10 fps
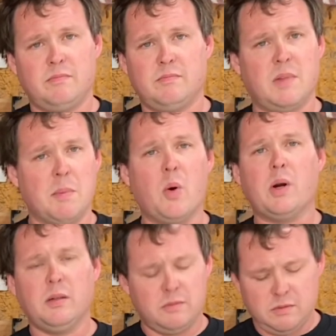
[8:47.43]

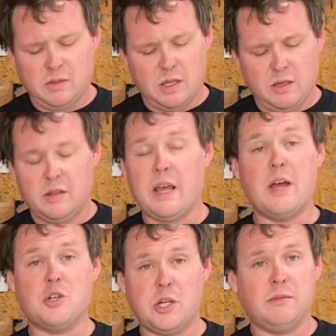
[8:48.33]
motor, the
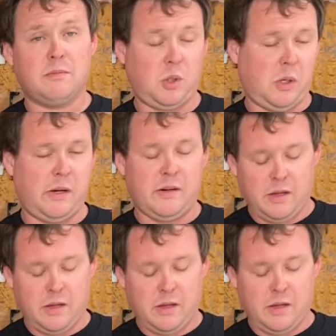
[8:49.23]
engine, sorry.